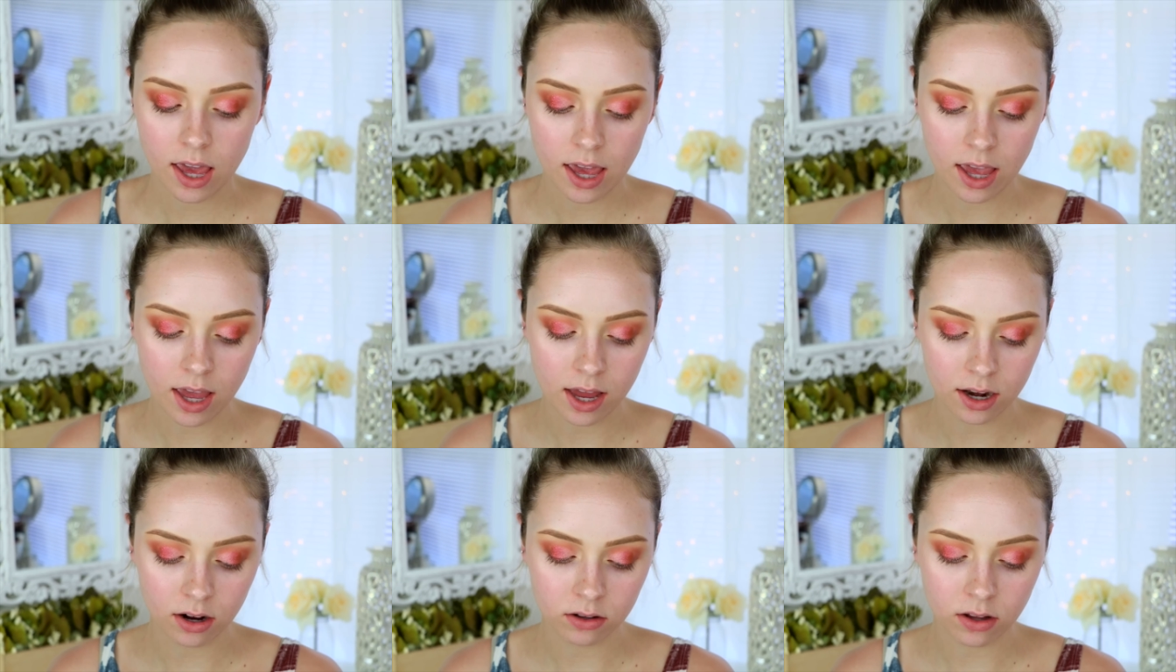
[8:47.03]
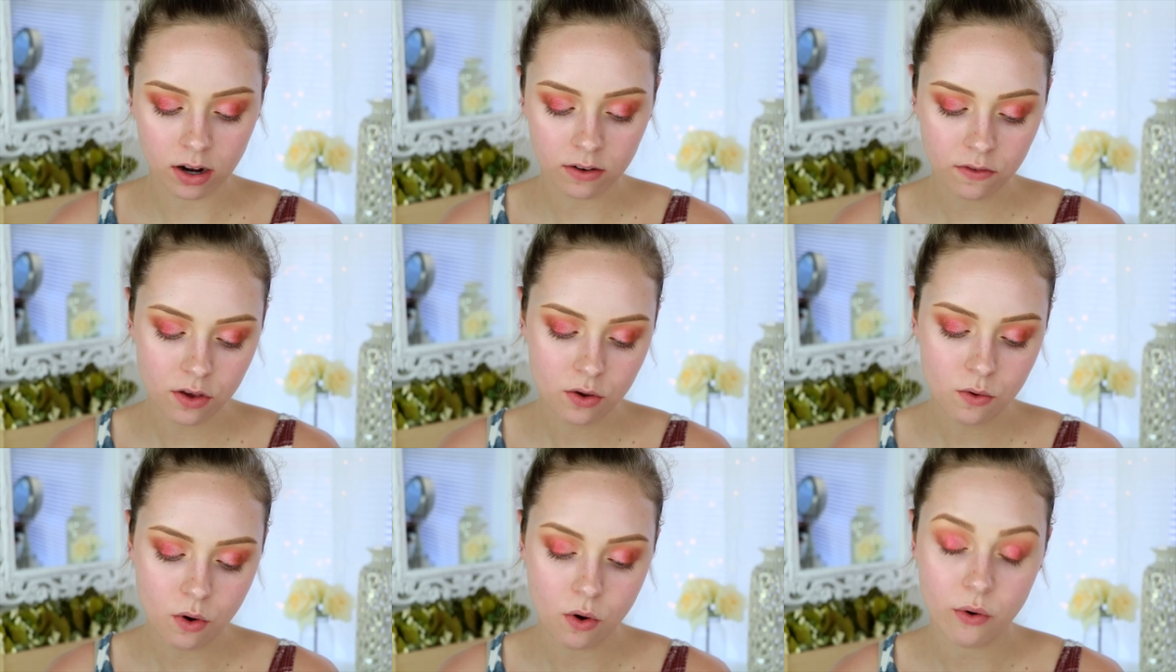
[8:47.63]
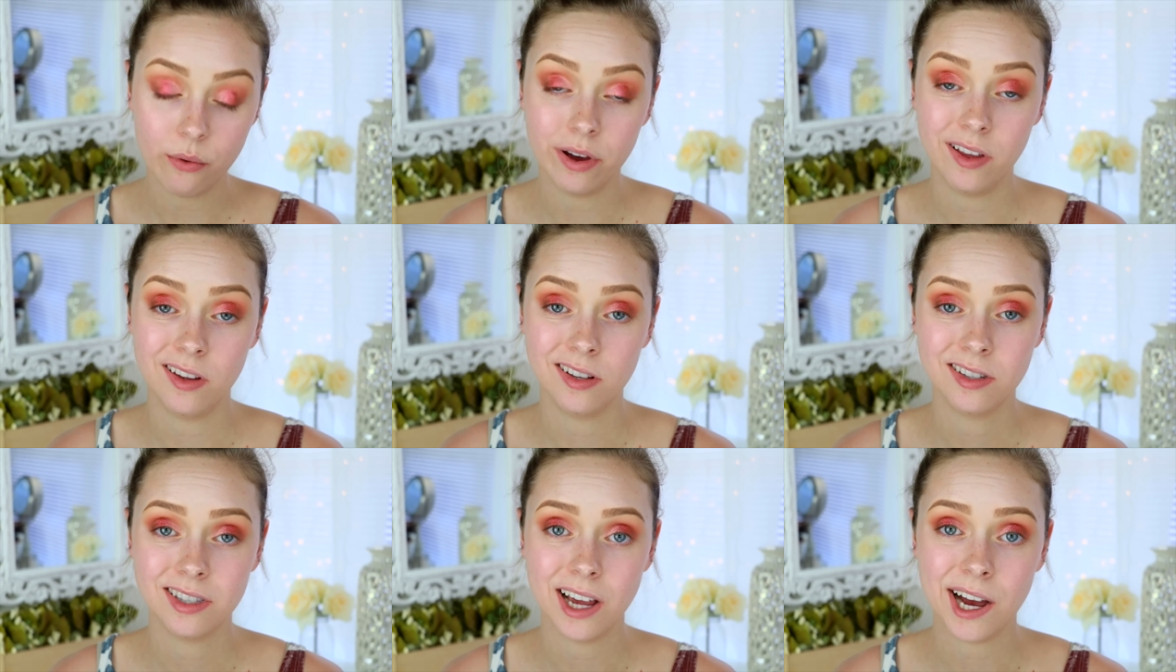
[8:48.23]
And a lot of you
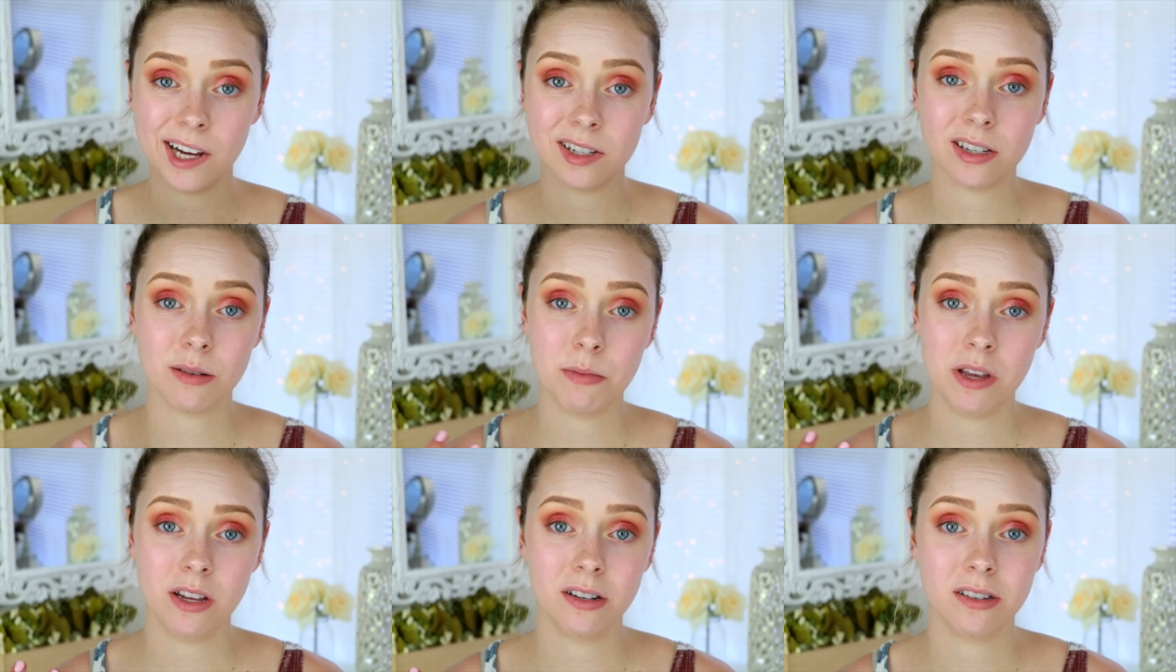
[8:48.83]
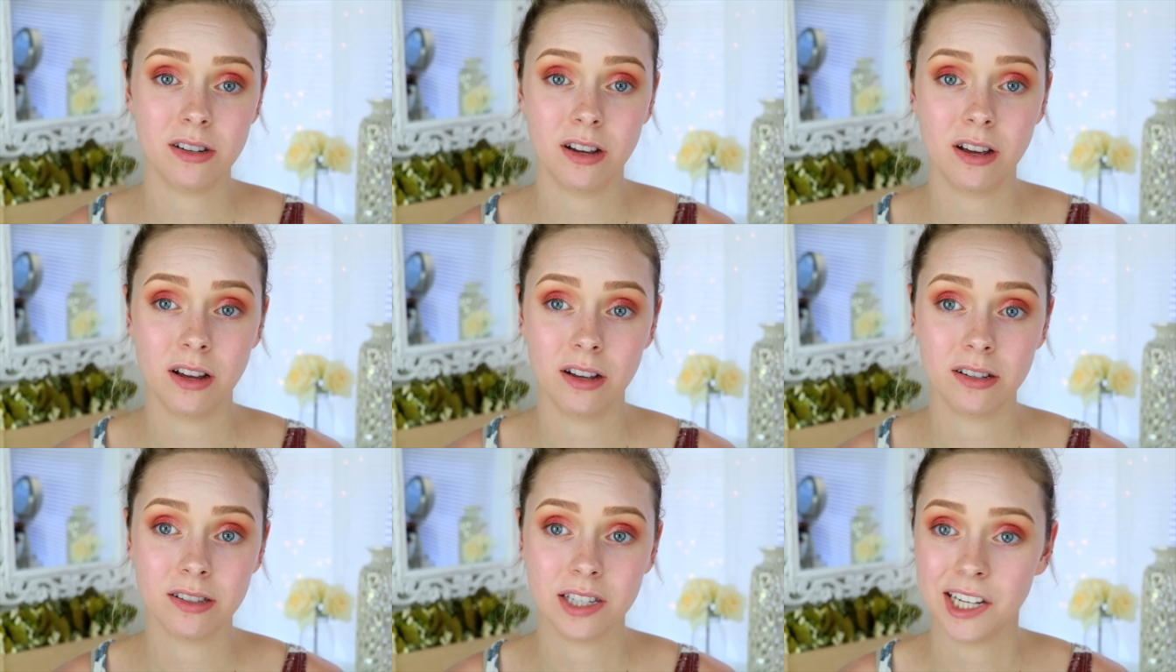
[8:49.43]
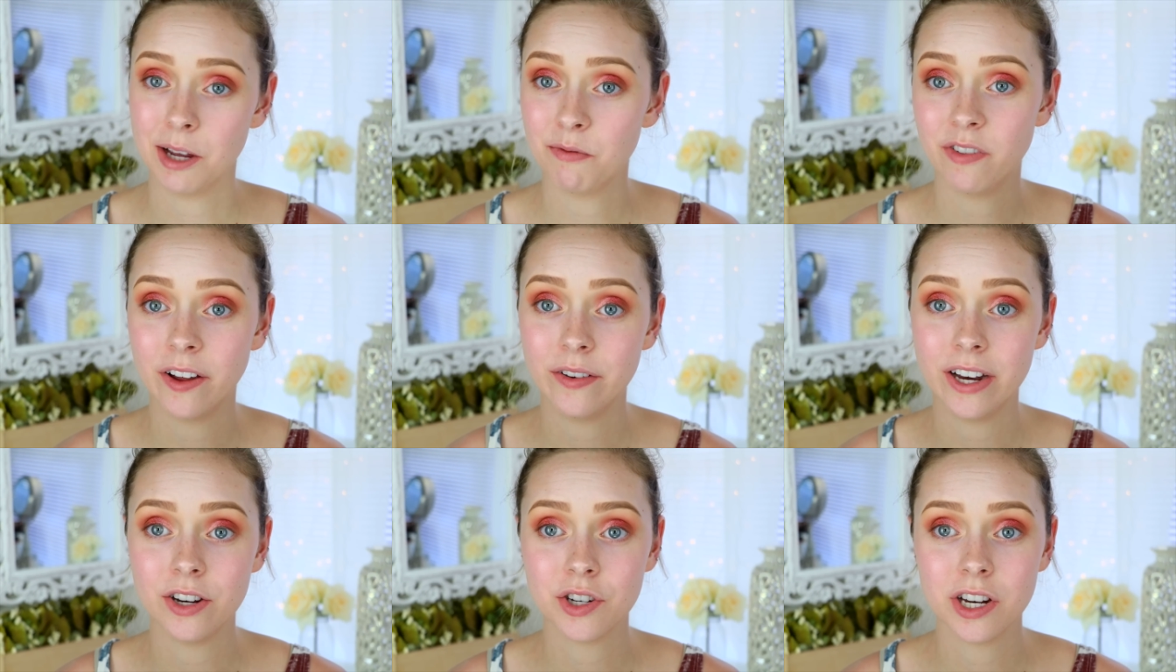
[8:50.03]
always ask me to skip
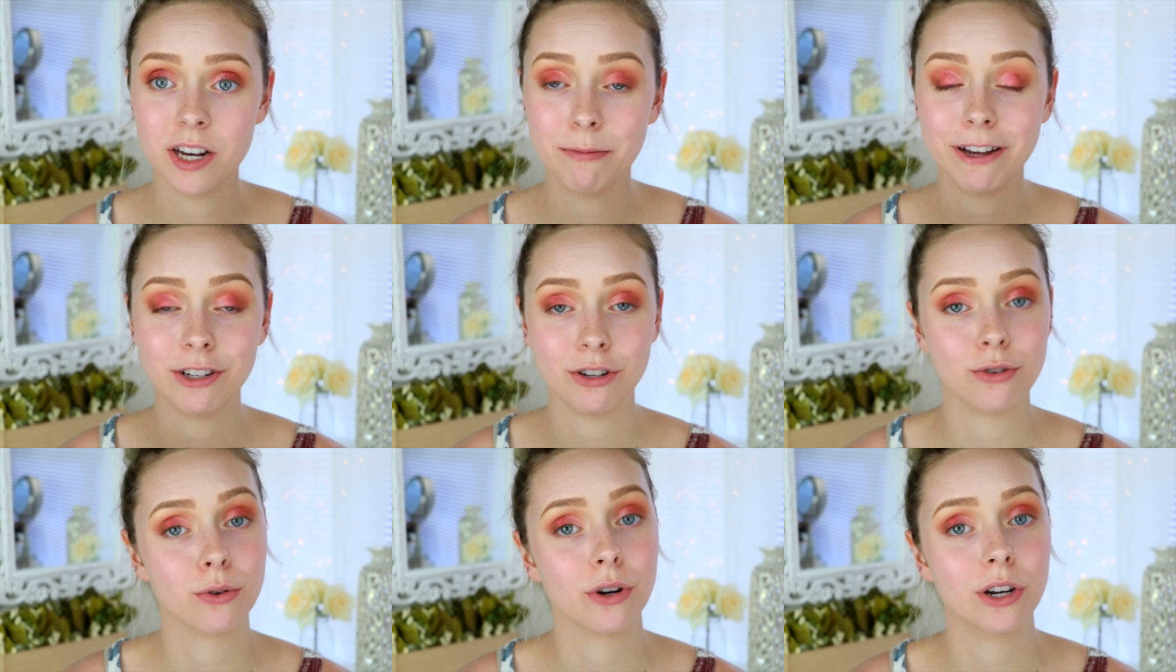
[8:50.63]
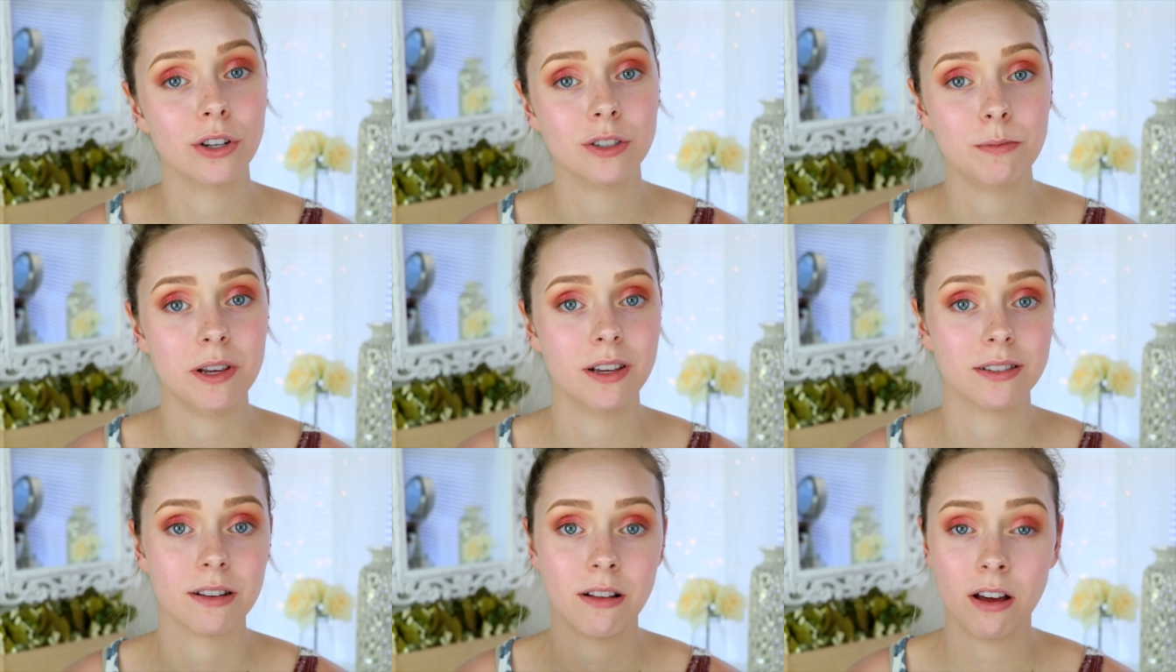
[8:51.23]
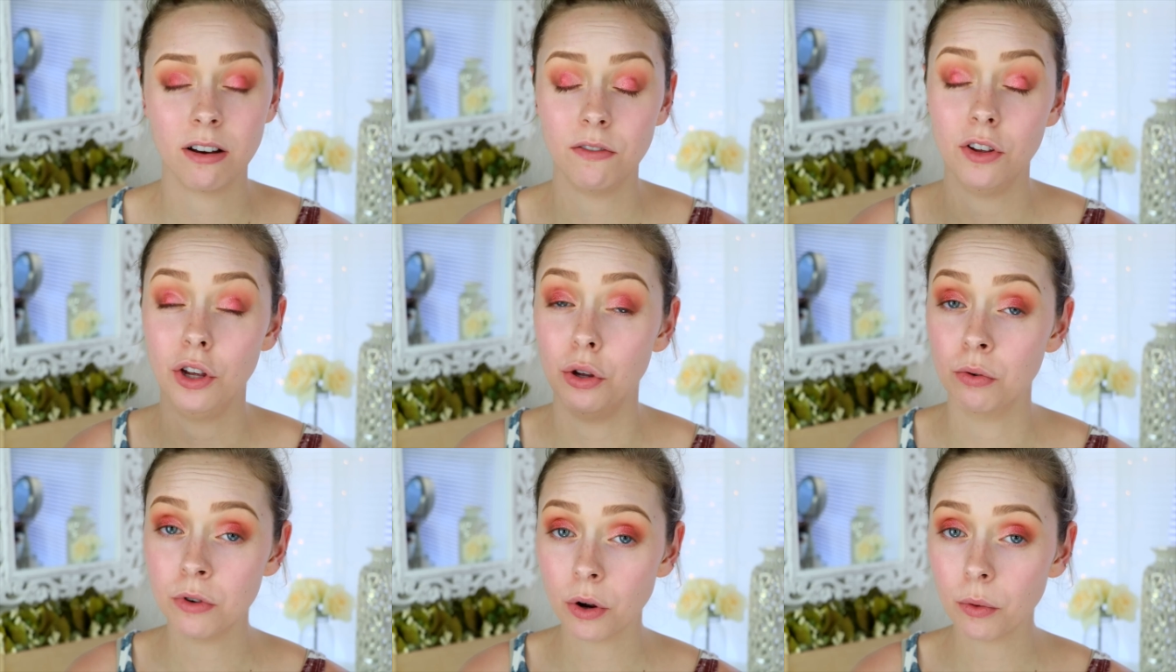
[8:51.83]
foundation in my tutorials because a lot of
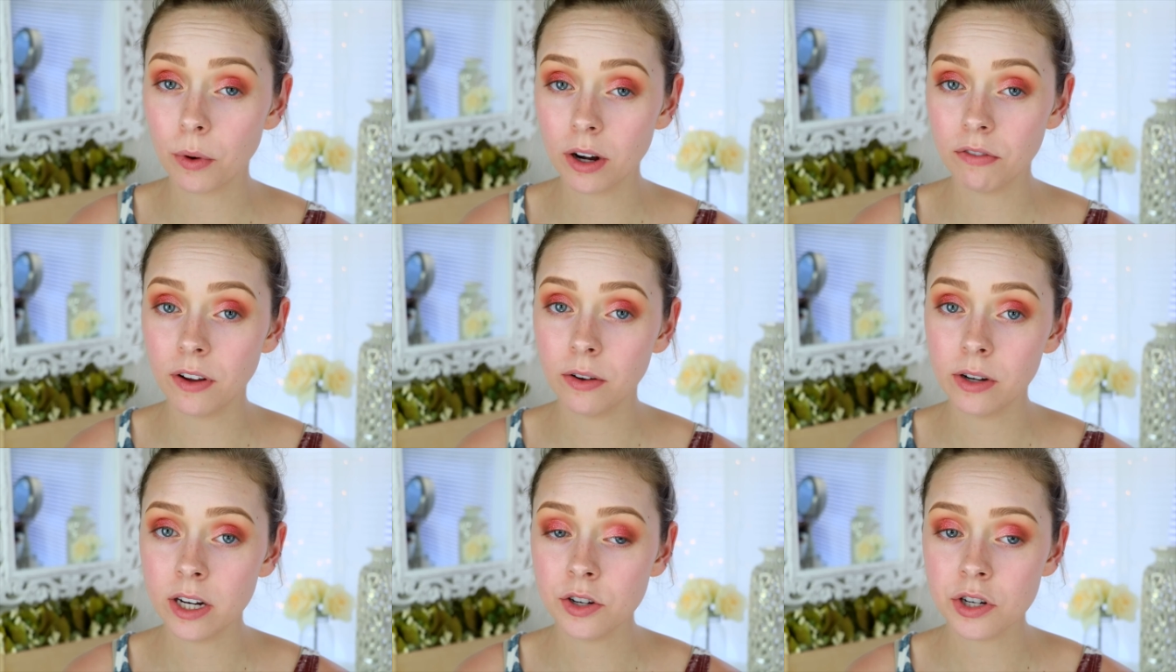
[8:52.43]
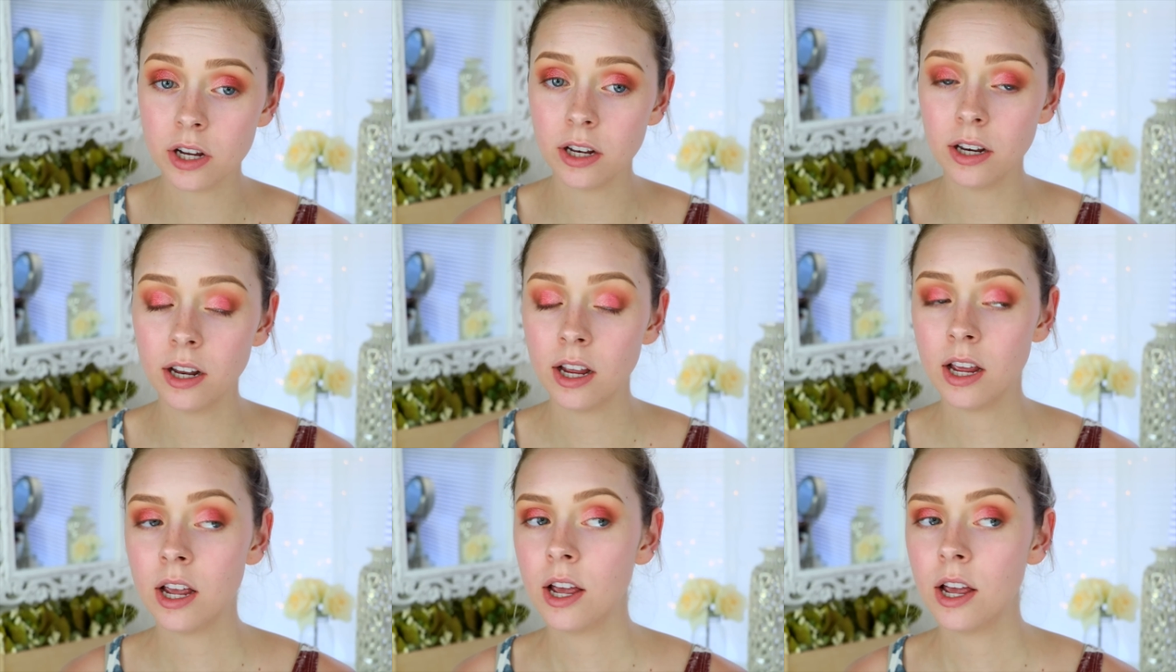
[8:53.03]
you don't wear foundation,